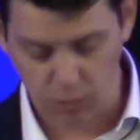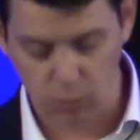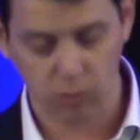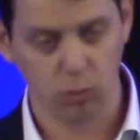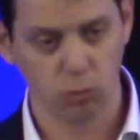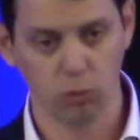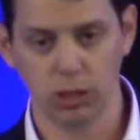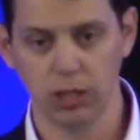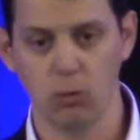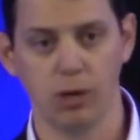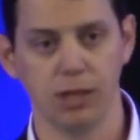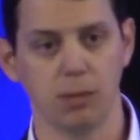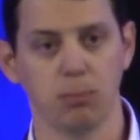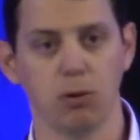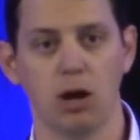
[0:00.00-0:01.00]
Really
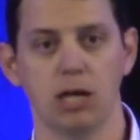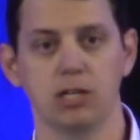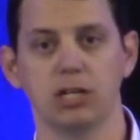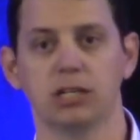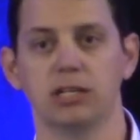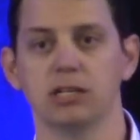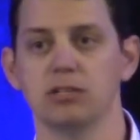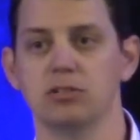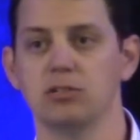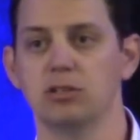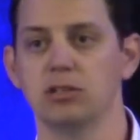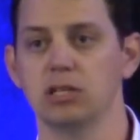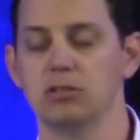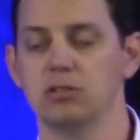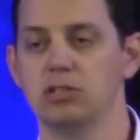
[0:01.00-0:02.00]
when the project
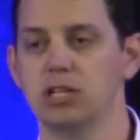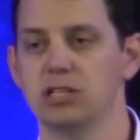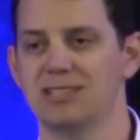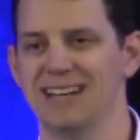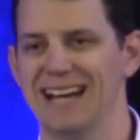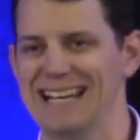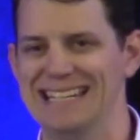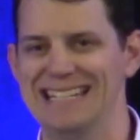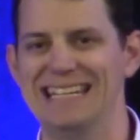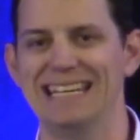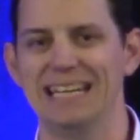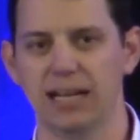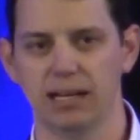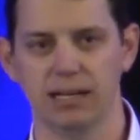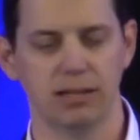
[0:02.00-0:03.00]
is just an
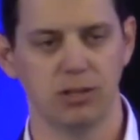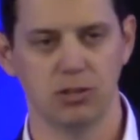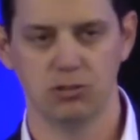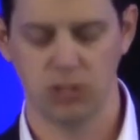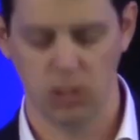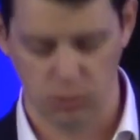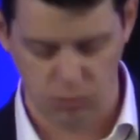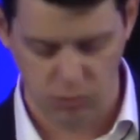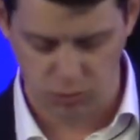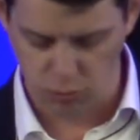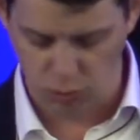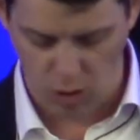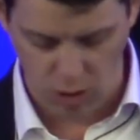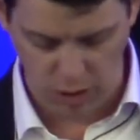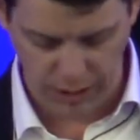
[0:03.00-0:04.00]
idea, there's no
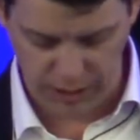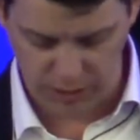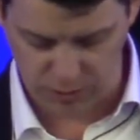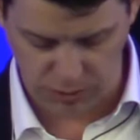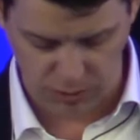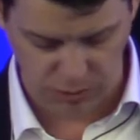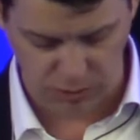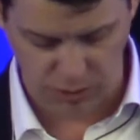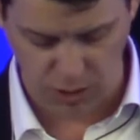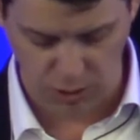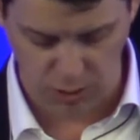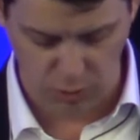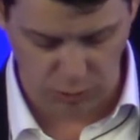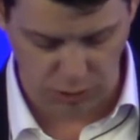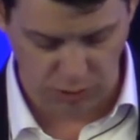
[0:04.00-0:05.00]
drawings, there's
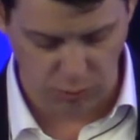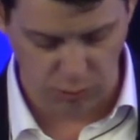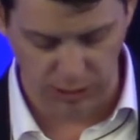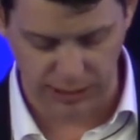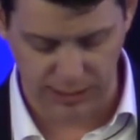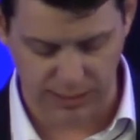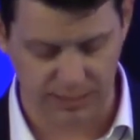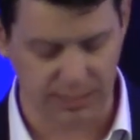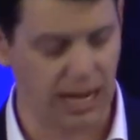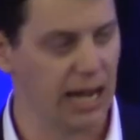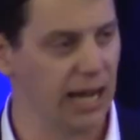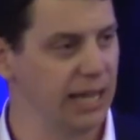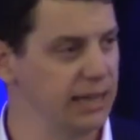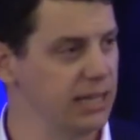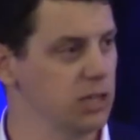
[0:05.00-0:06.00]
no really
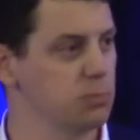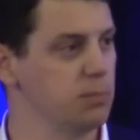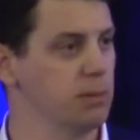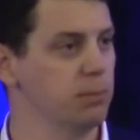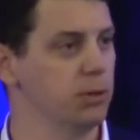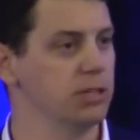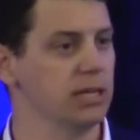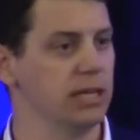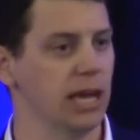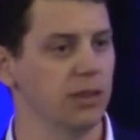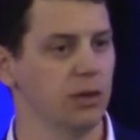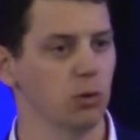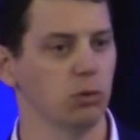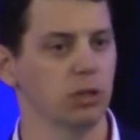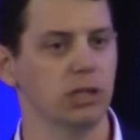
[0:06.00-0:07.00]
design that has been put
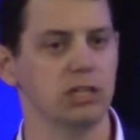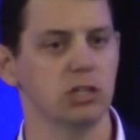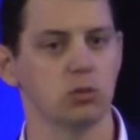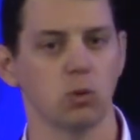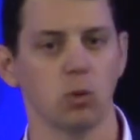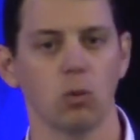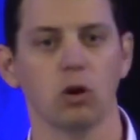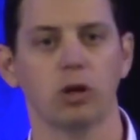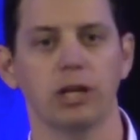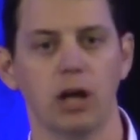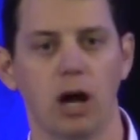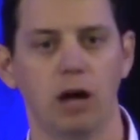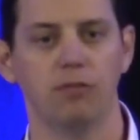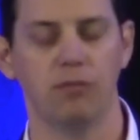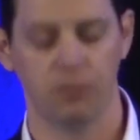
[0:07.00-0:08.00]
together, really just we're working
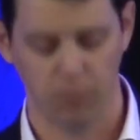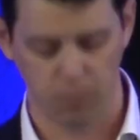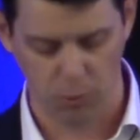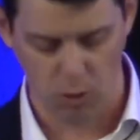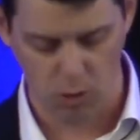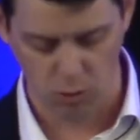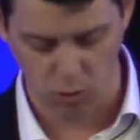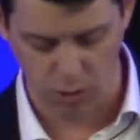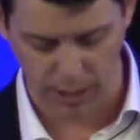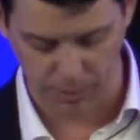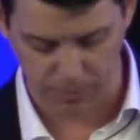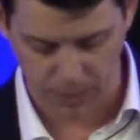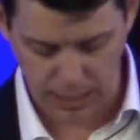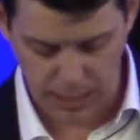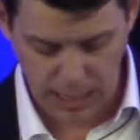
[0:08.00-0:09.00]
off of a
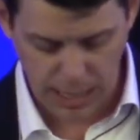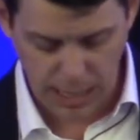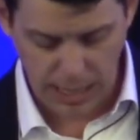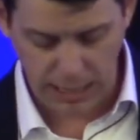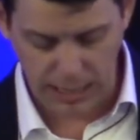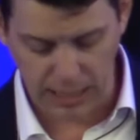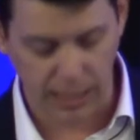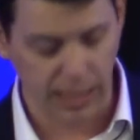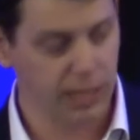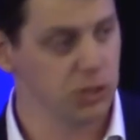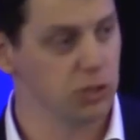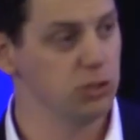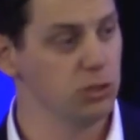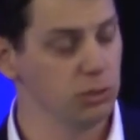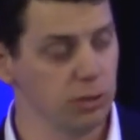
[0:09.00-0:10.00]
program. And
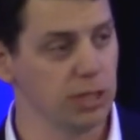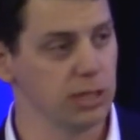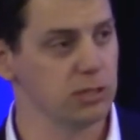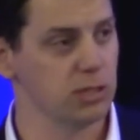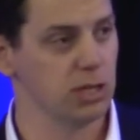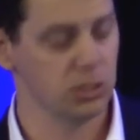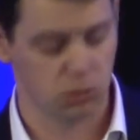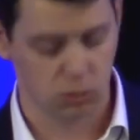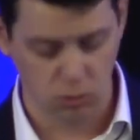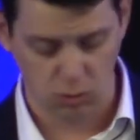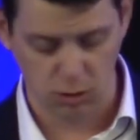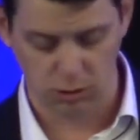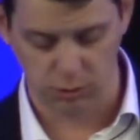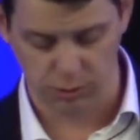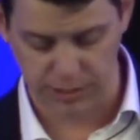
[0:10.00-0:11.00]
to do this,
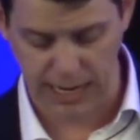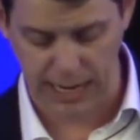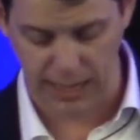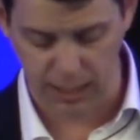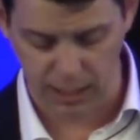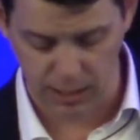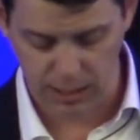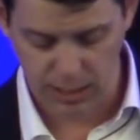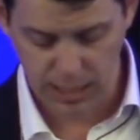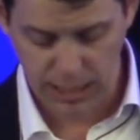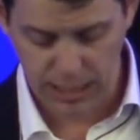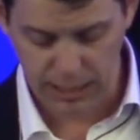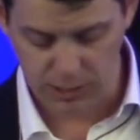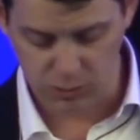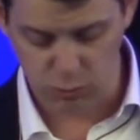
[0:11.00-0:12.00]
historical data
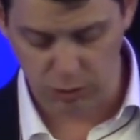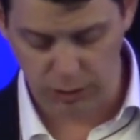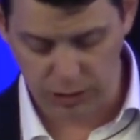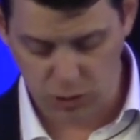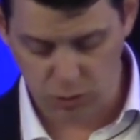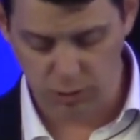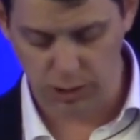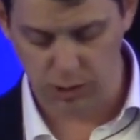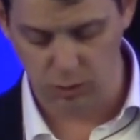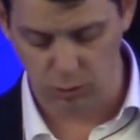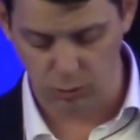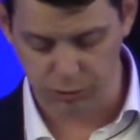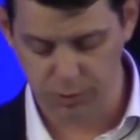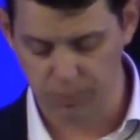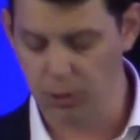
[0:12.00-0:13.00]
is really
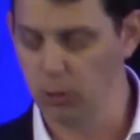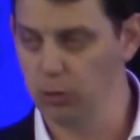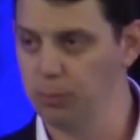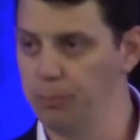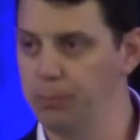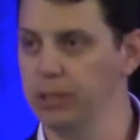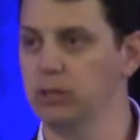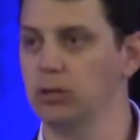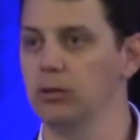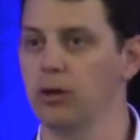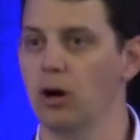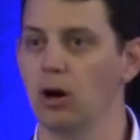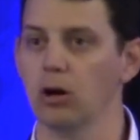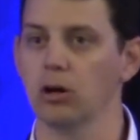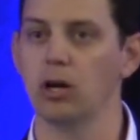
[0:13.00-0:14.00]
critical to both build
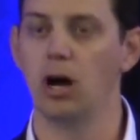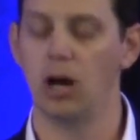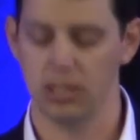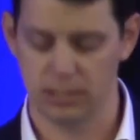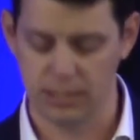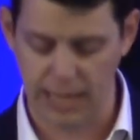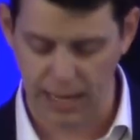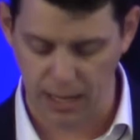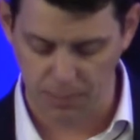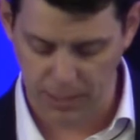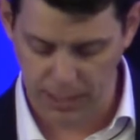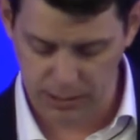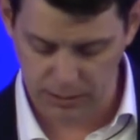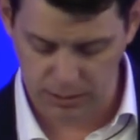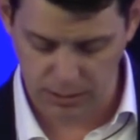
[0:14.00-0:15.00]
our cost
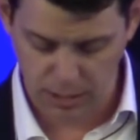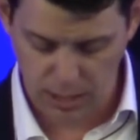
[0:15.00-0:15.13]
database